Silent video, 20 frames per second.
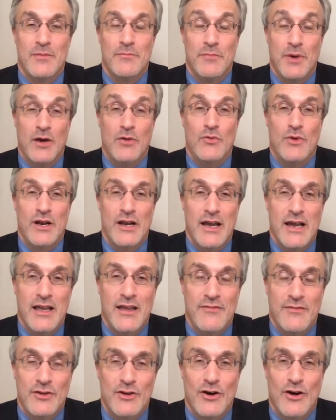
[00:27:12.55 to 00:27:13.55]
but what I
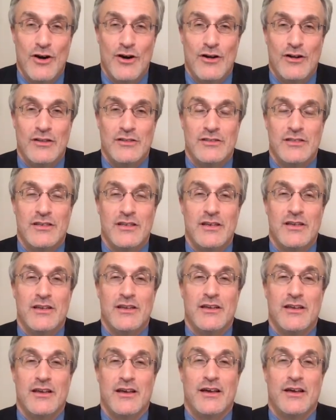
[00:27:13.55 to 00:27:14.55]
have called
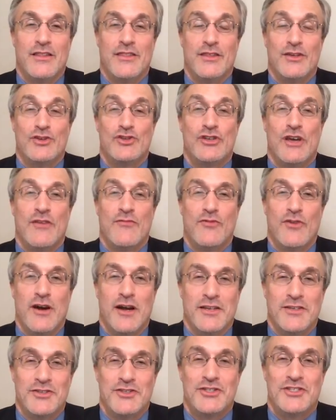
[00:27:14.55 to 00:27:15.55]
the
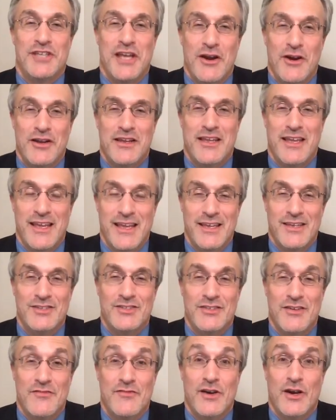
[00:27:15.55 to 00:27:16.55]
Chevron
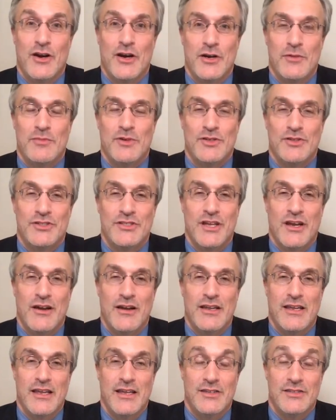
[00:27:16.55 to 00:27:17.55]
staircase, a veritable
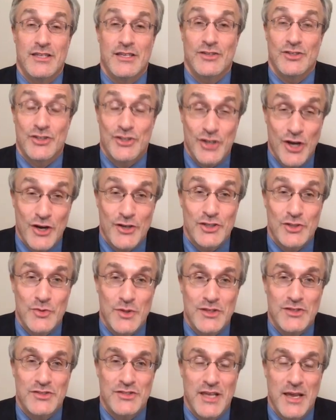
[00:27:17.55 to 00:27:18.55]
staircase that starts
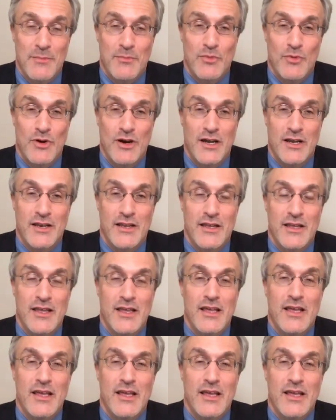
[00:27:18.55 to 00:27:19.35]
with step one